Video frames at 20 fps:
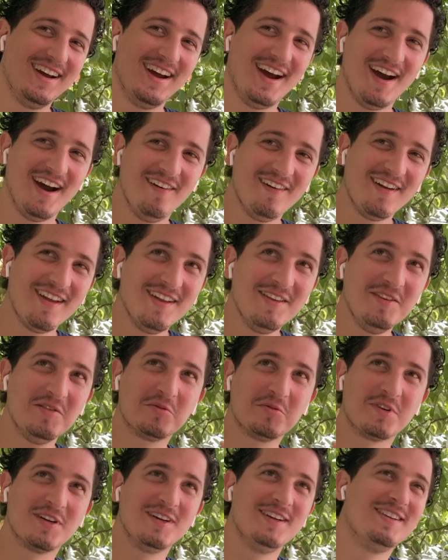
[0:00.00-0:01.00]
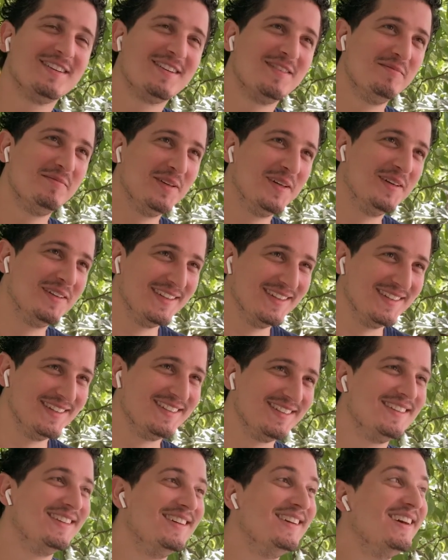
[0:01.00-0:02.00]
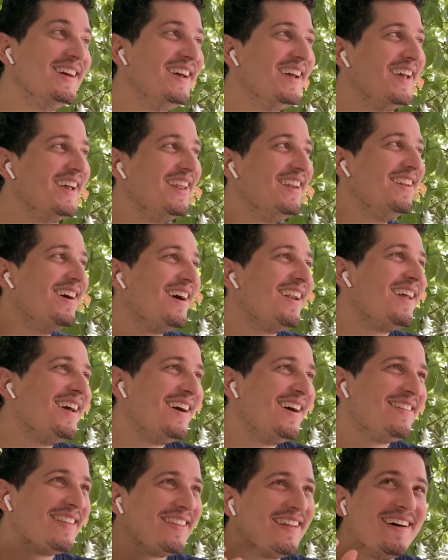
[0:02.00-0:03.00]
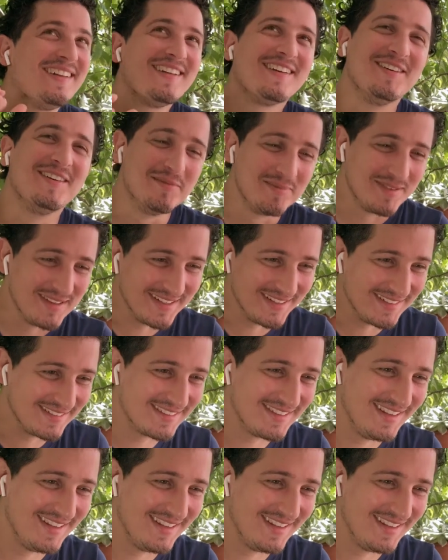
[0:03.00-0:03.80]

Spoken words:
how can you write a component and not have it autocomplete?